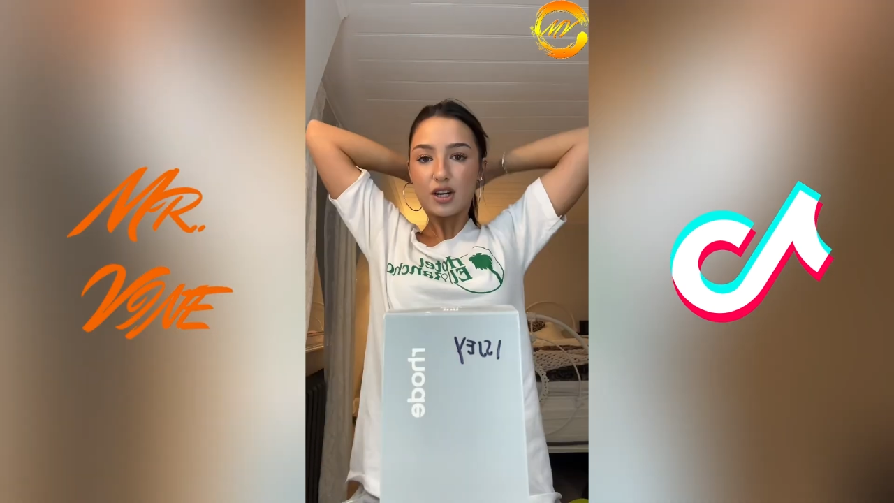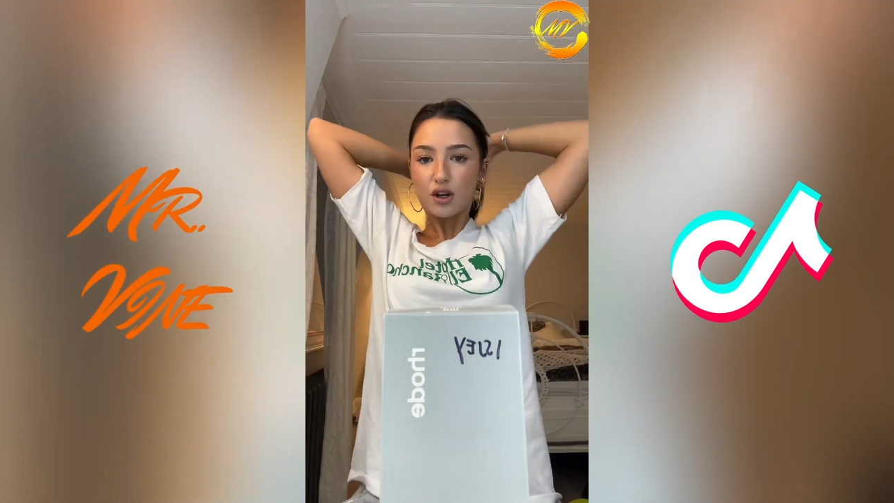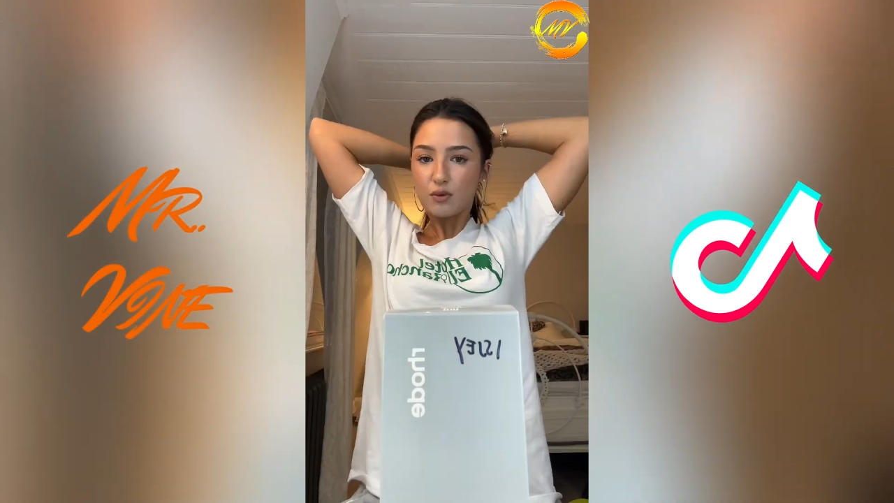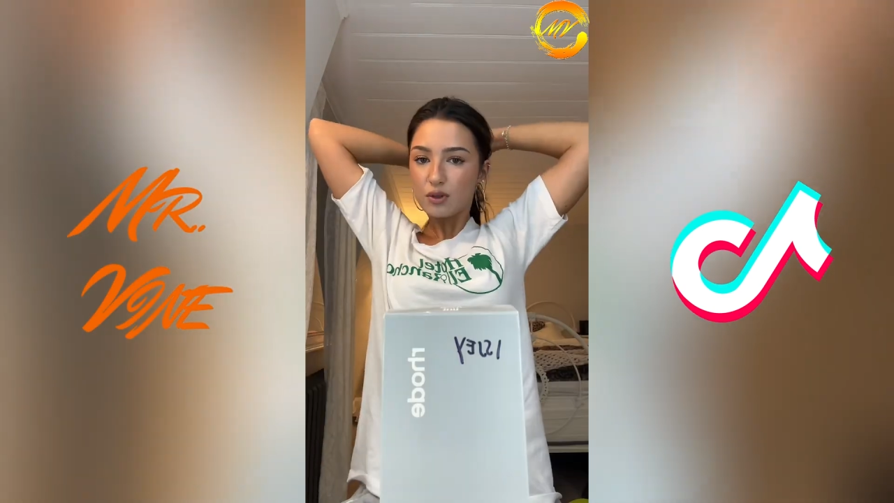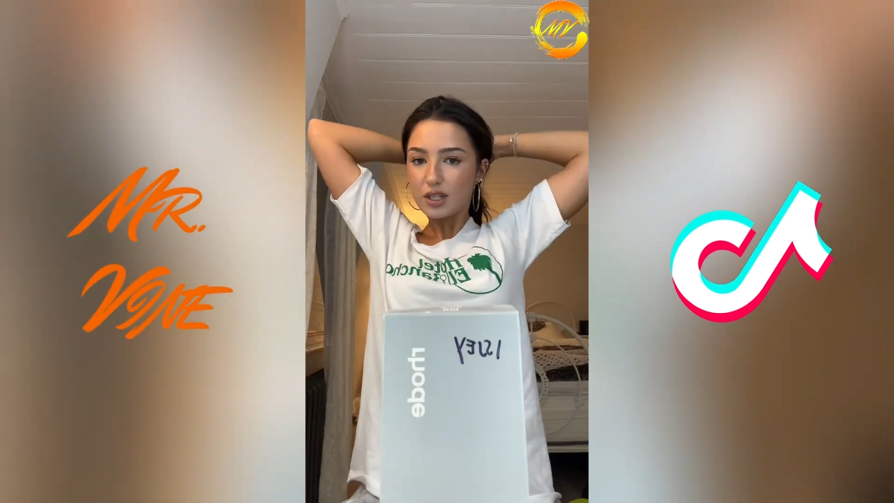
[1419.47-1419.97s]

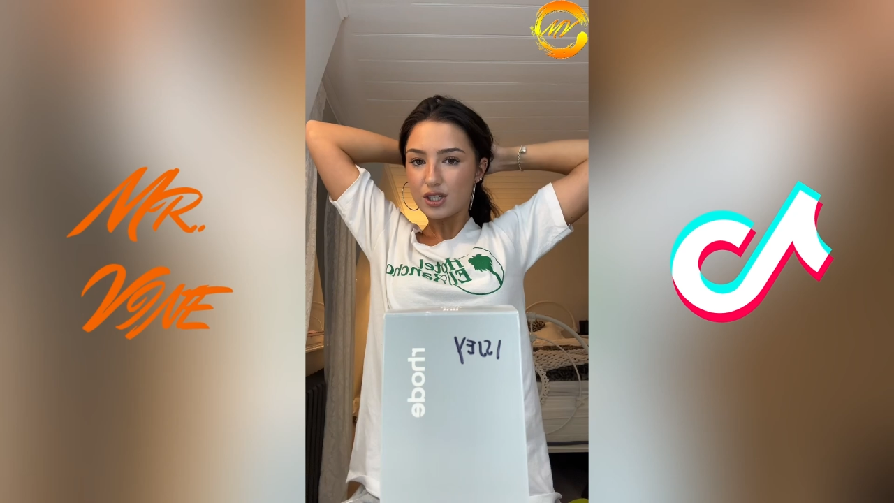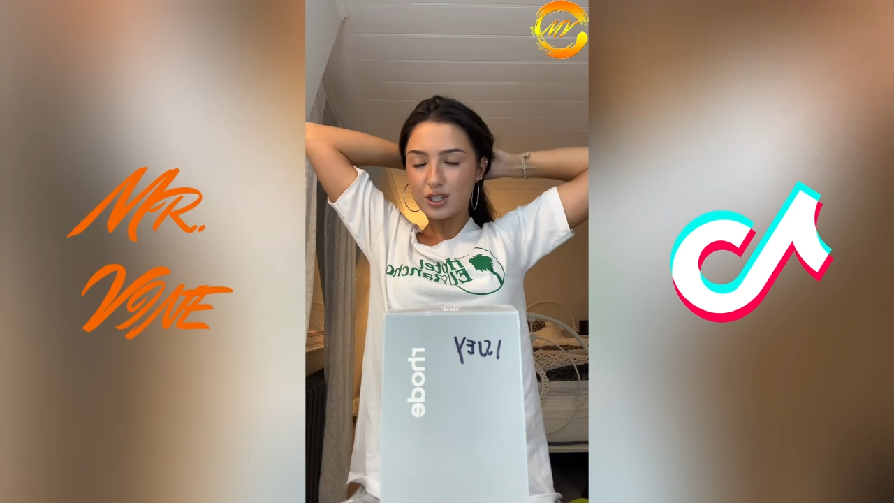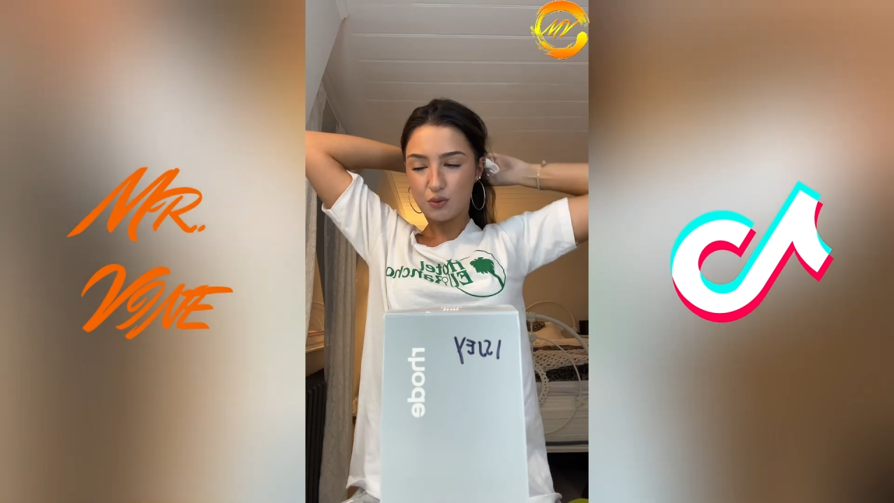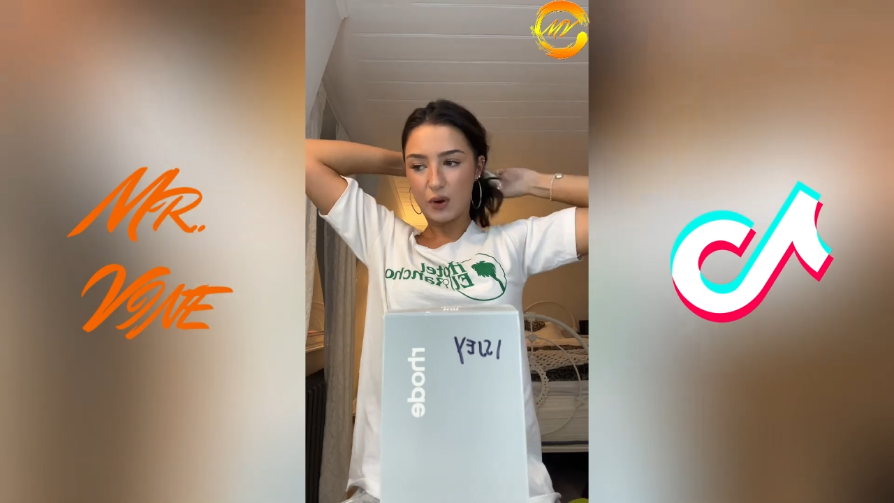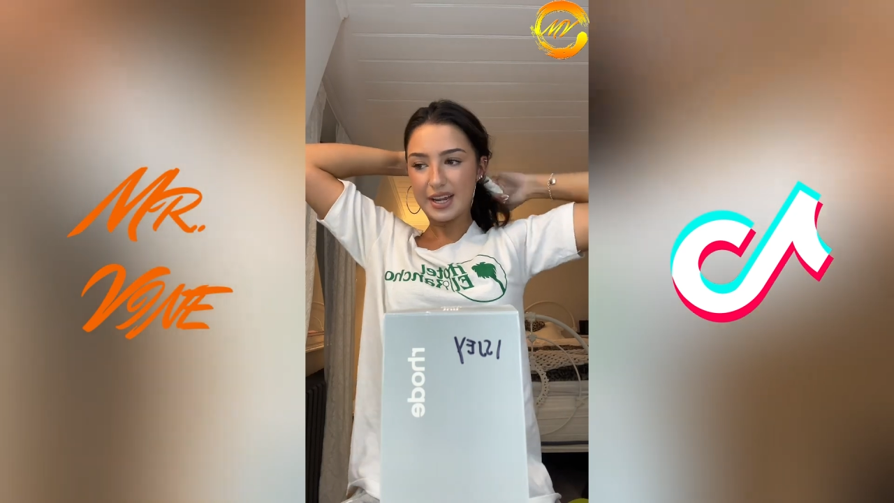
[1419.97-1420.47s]
don't want to
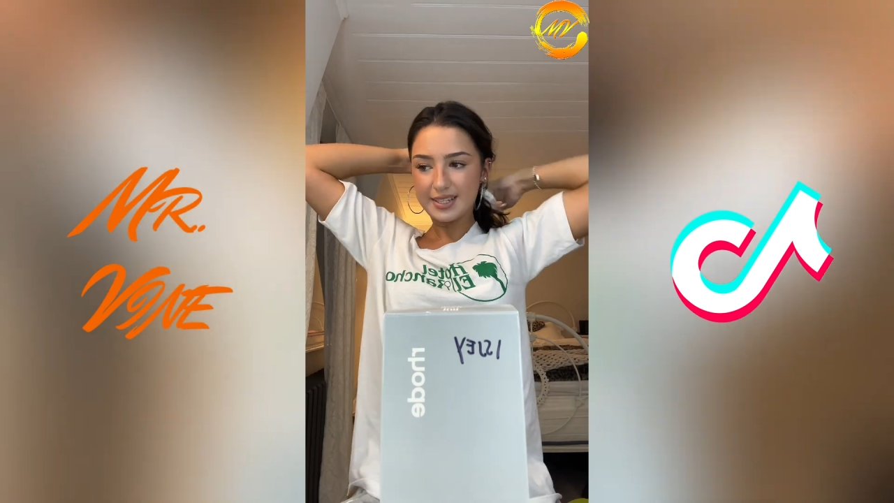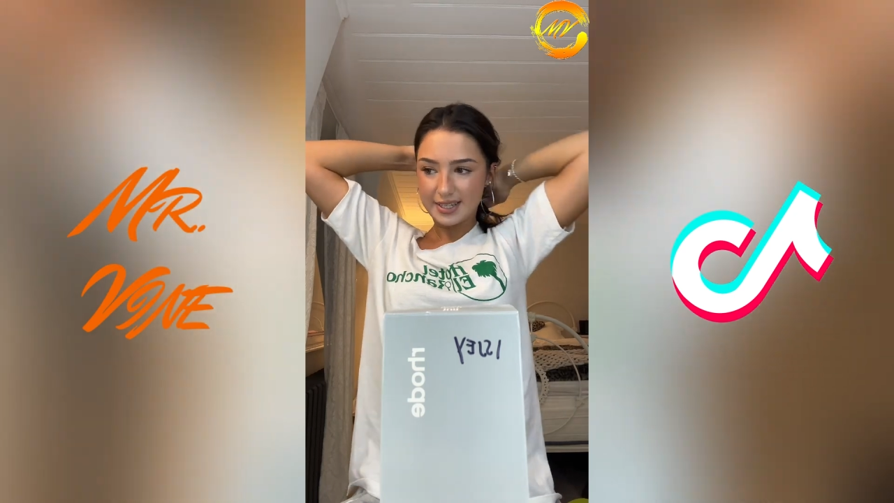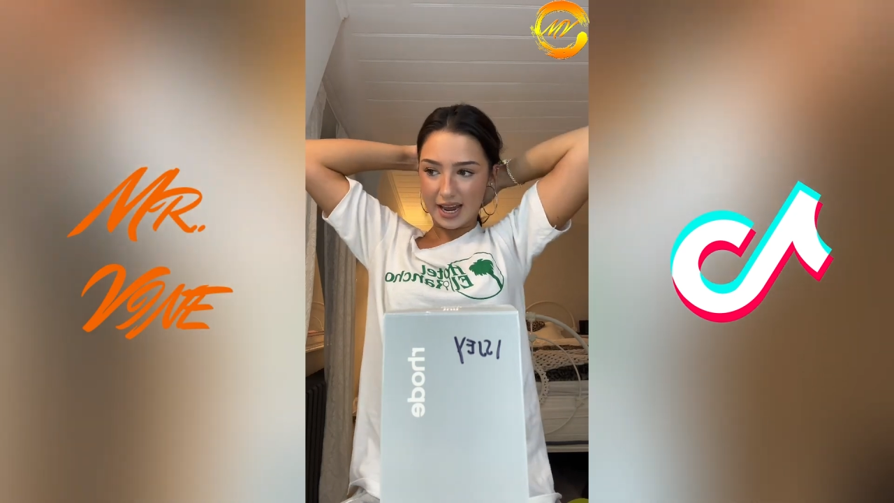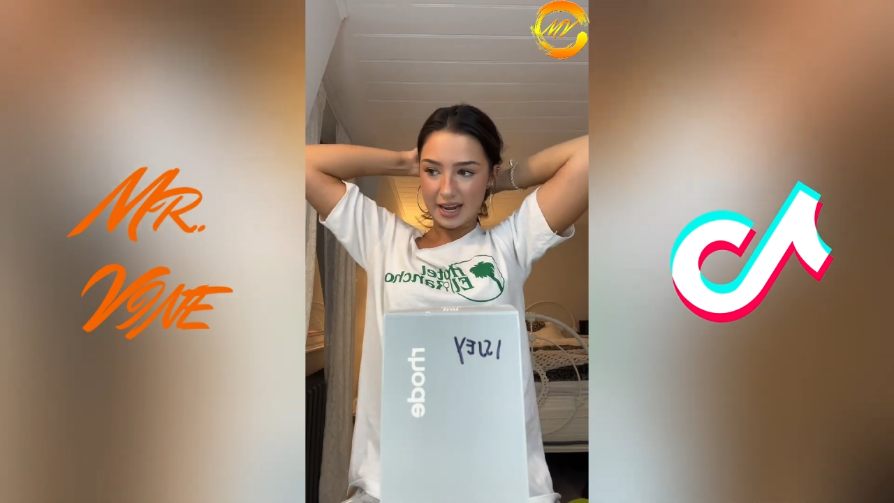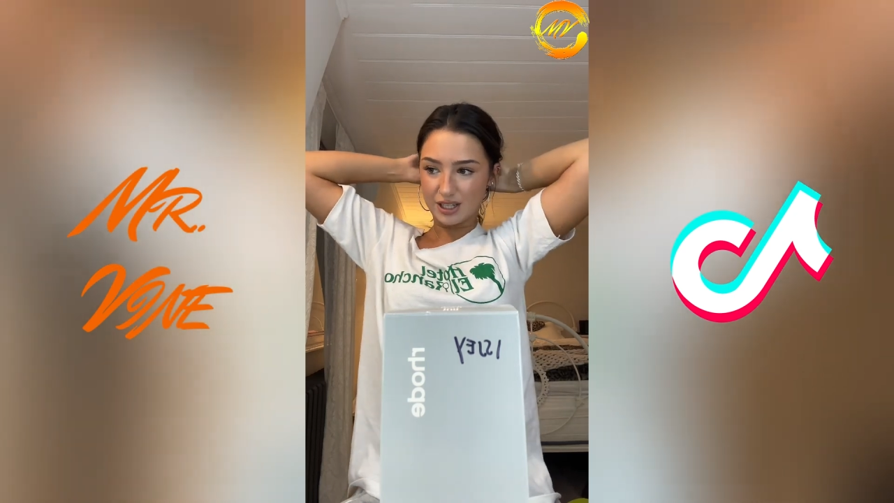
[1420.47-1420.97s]
just waste it and